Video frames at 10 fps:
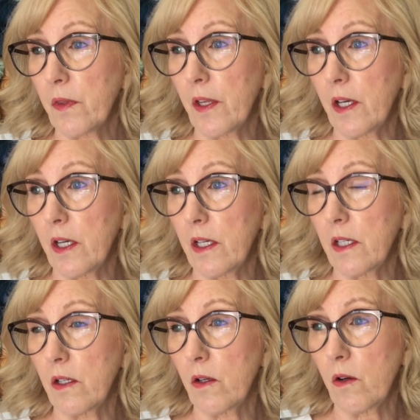
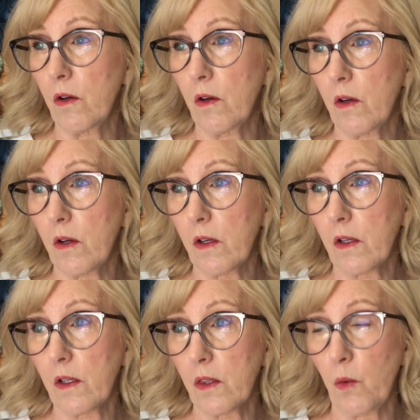
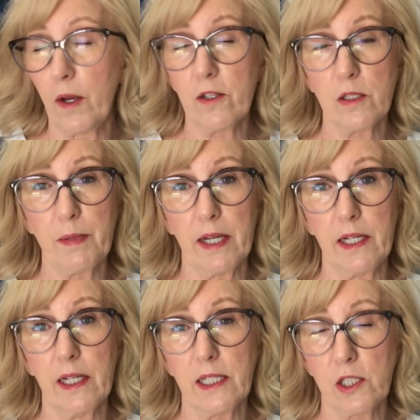The weather's been
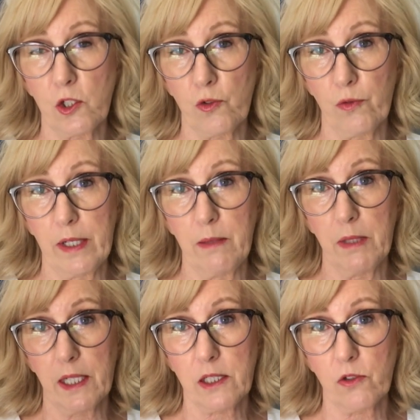
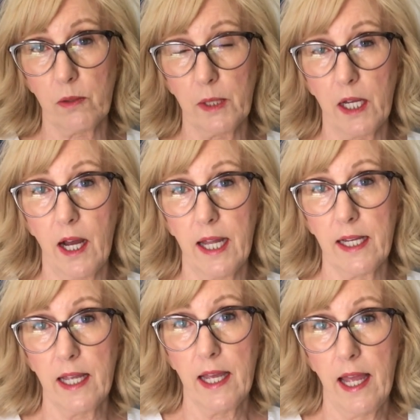extremely hot,
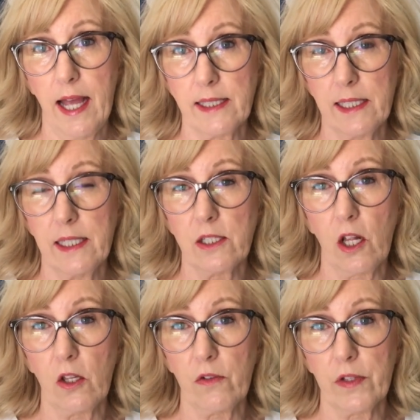as it is
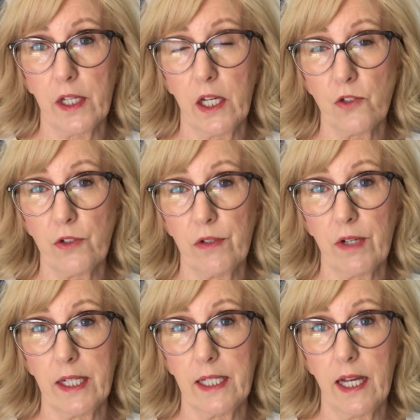all over the country
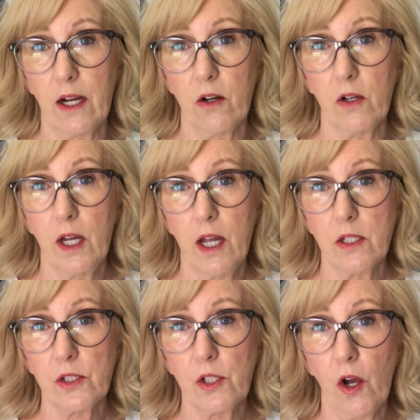right now.
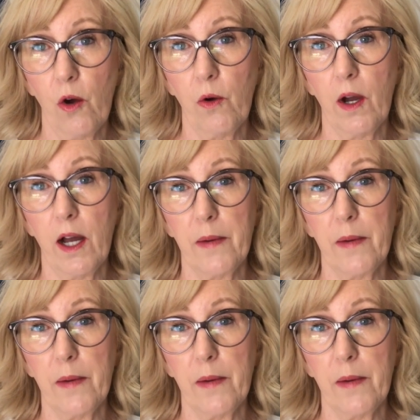So